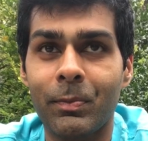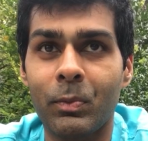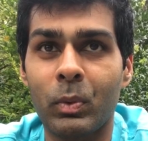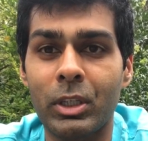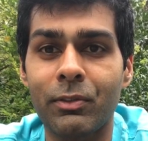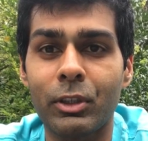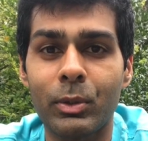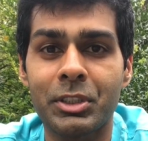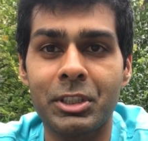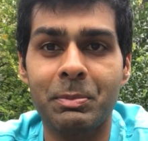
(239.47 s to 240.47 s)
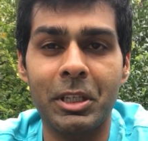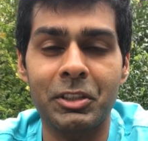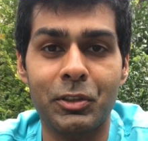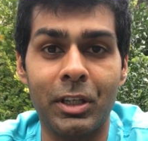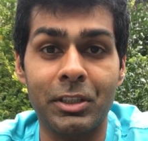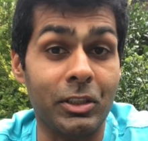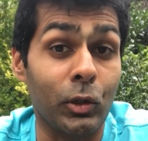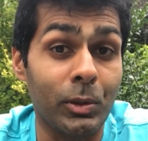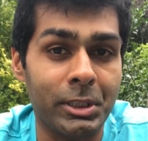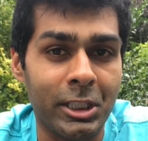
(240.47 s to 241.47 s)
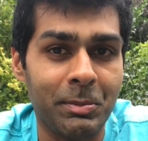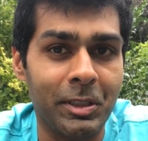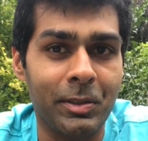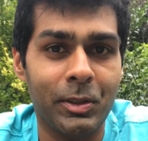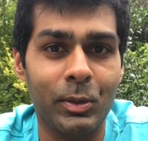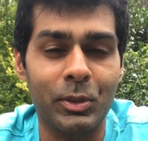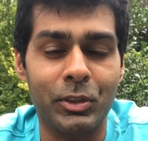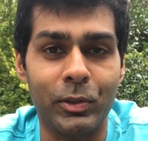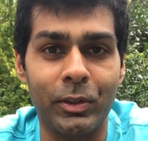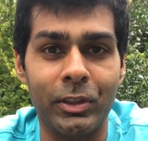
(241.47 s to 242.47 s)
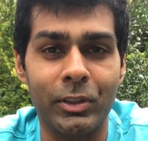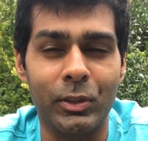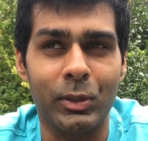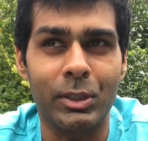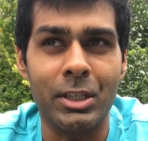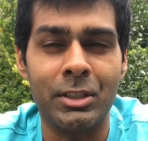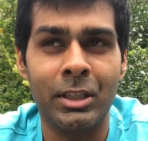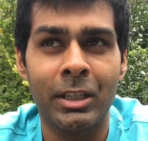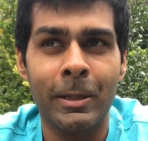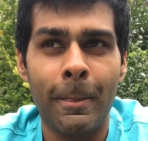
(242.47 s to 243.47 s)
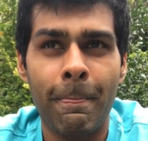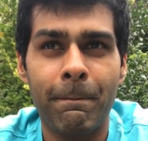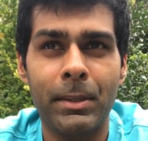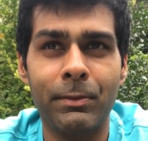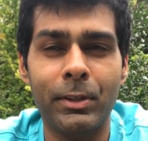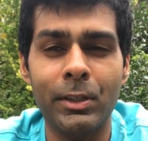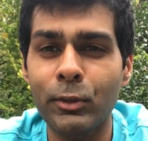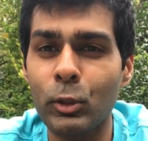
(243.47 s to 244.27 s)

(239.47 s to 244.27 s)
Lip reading: one of Lewis's biggest strengths, and always has been through his career. You know, there are very